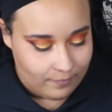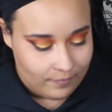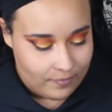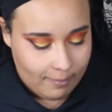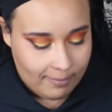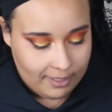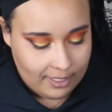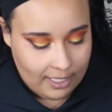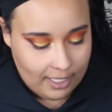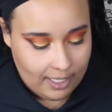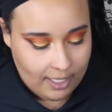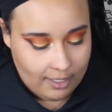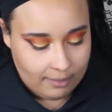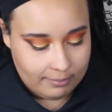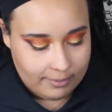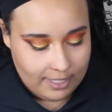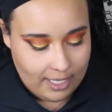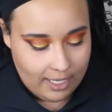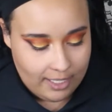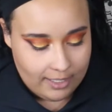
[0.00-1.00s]
Oh my
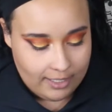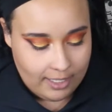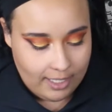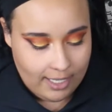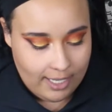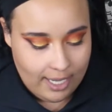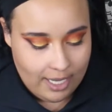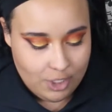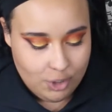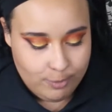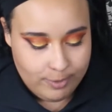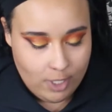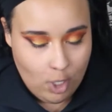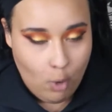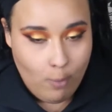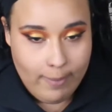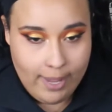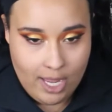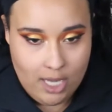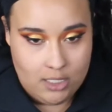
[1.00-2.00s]
God, we gotta get
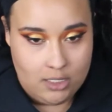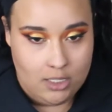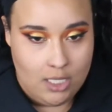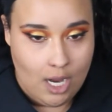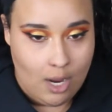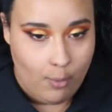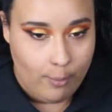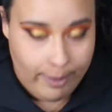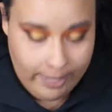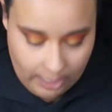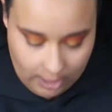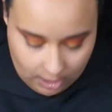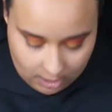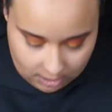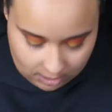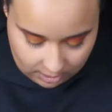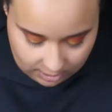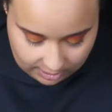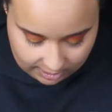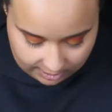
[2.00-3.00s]
HBO Max now,
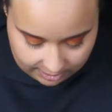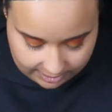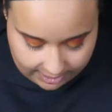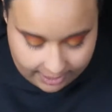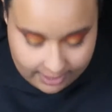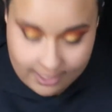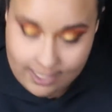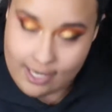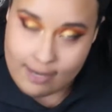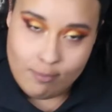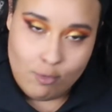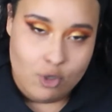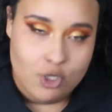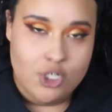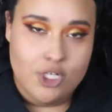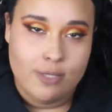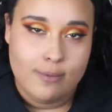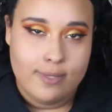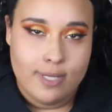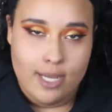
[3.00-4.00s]
apparently. Goddamn, more
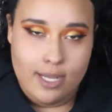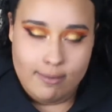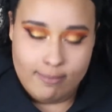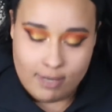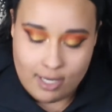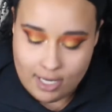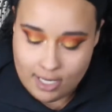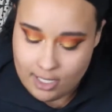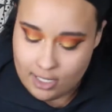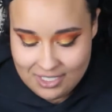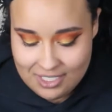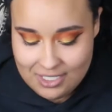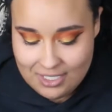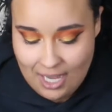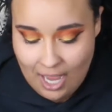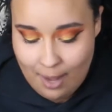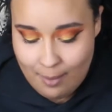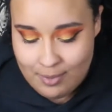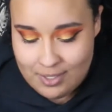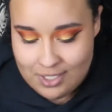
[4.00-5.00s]
shit we gotta buy. These
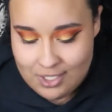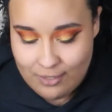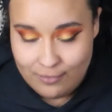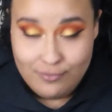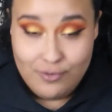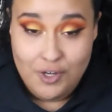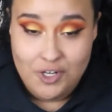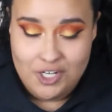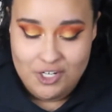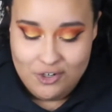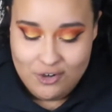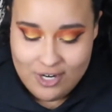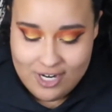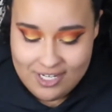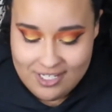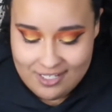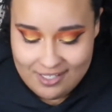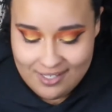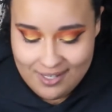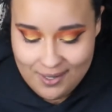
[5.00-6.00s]
comments are fucking
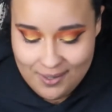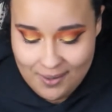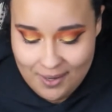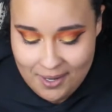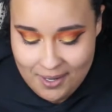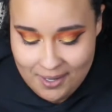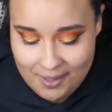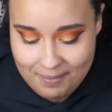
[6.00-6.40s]
crazy, though.